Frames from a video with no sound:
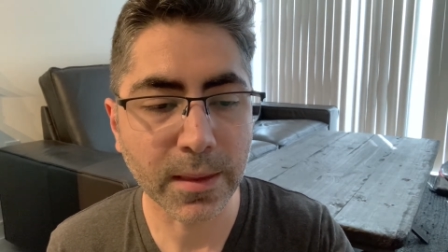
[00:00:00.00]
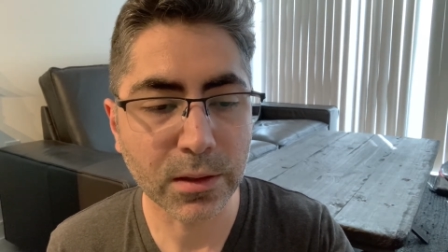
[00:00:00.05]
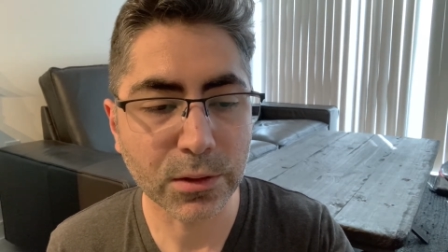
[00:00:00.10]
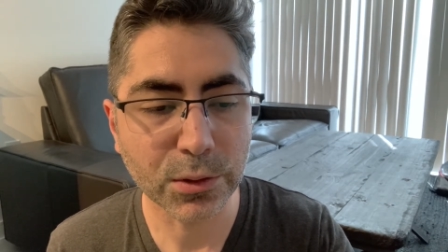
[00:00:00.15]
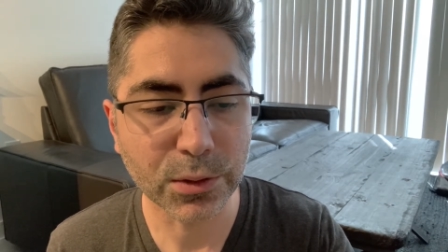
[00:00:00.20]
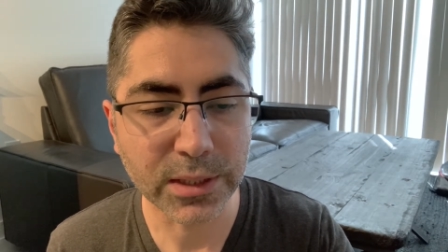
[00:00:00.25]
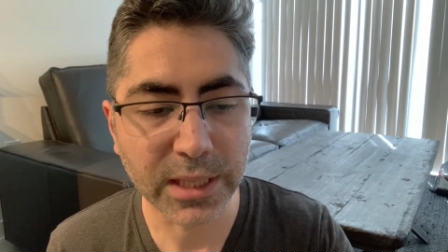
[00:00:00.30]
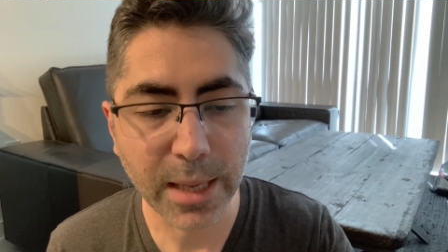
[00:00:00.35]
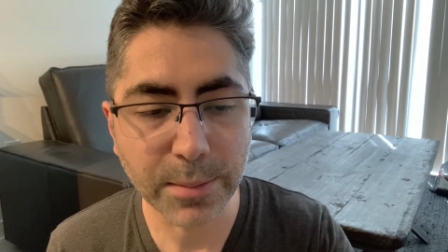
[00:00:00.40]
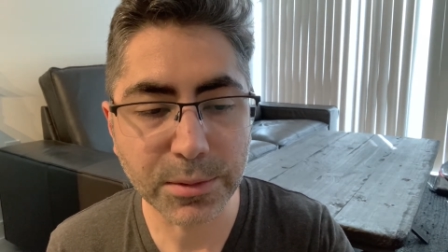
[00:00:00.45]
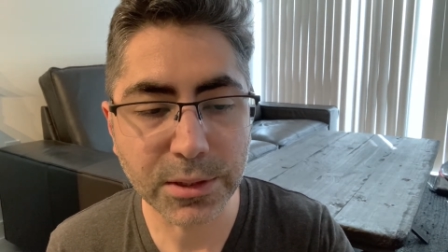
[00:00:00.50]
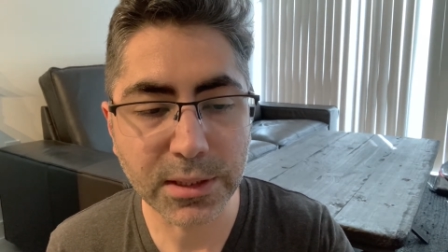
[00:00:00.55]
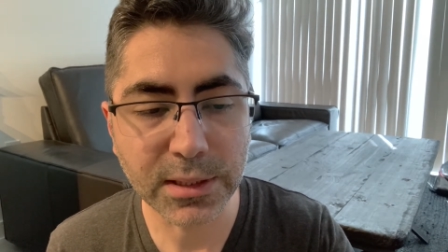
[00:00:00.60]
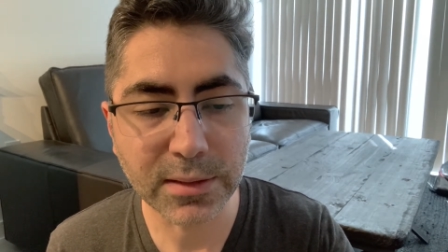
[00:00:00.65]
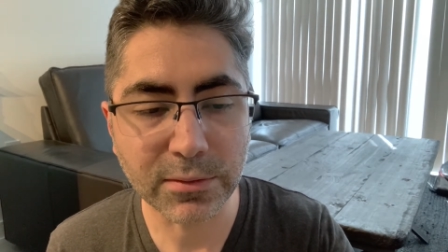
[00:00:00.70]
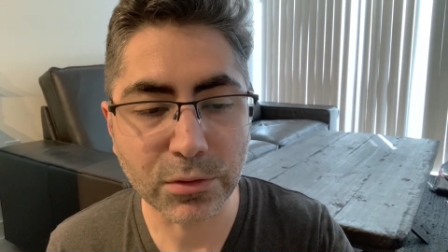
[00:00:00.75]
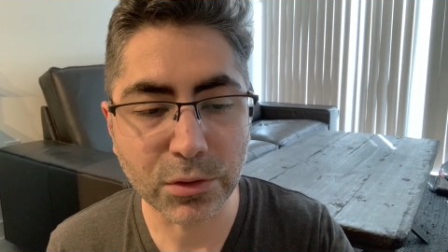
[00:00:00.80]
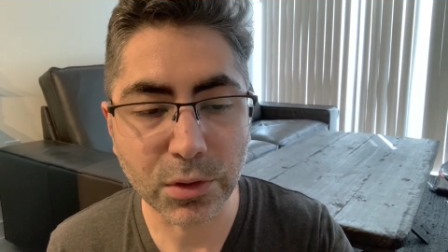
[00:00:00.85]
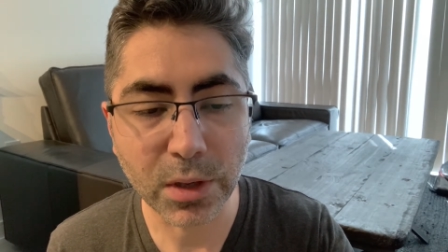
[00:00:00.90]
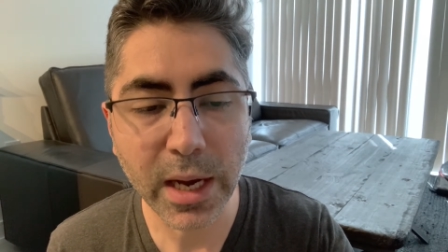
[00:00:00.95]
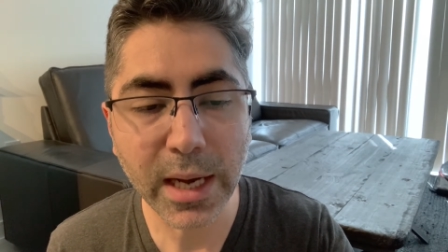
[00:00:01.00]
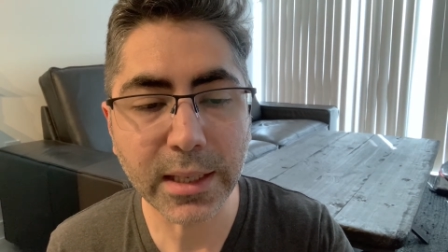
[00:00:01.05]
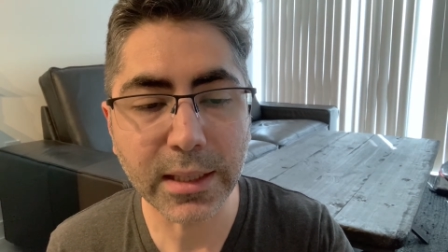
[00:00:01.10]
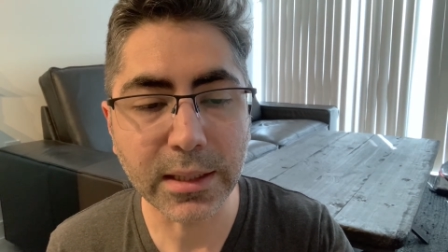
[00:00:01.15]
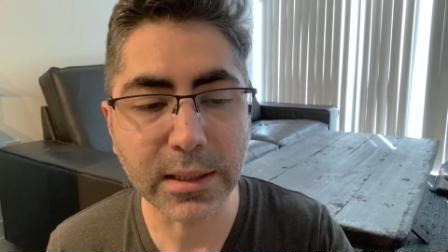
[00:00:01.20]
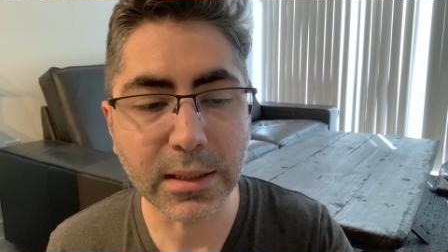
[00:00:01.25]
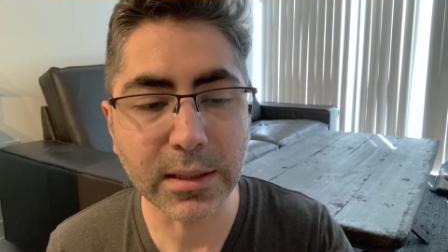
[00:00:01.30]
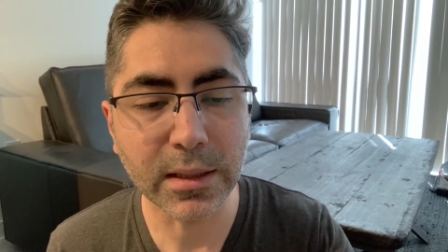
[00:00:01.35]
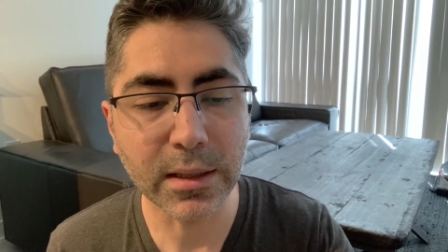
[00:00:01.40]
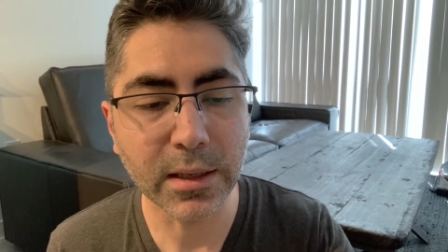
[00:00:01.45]
to capture the
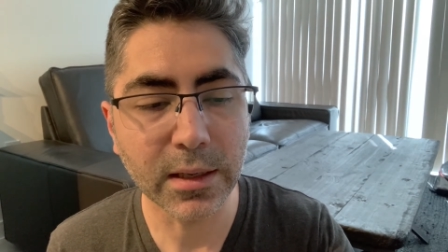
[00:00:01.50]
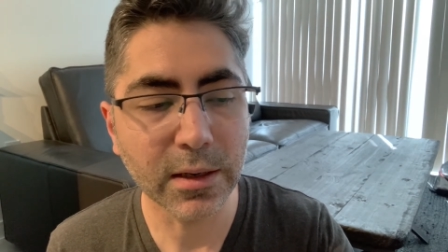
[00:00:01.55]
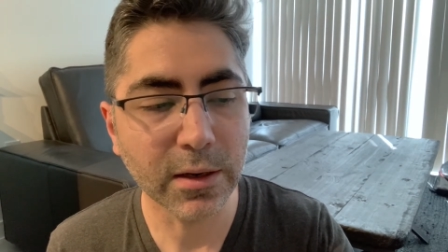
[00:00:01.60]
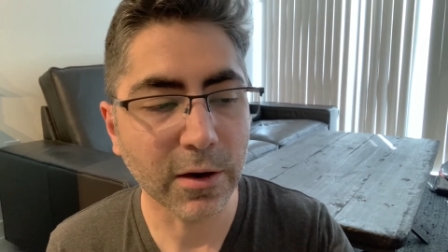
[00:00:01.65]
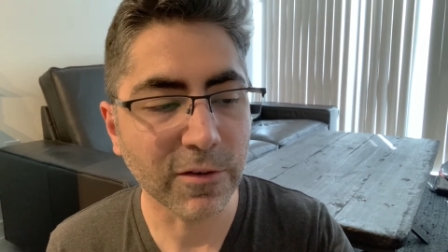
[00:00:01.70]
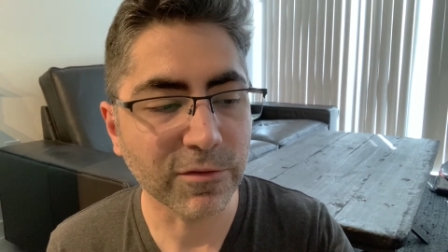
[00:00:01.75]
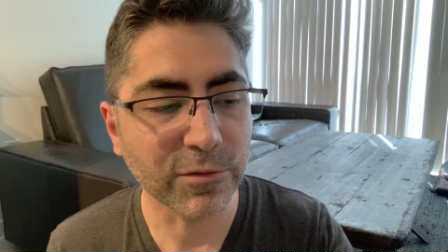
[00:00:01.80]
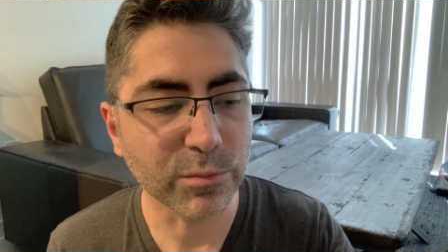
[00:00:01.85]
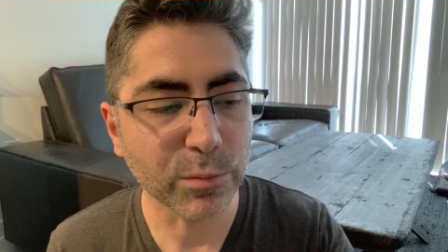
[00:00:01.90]
variety of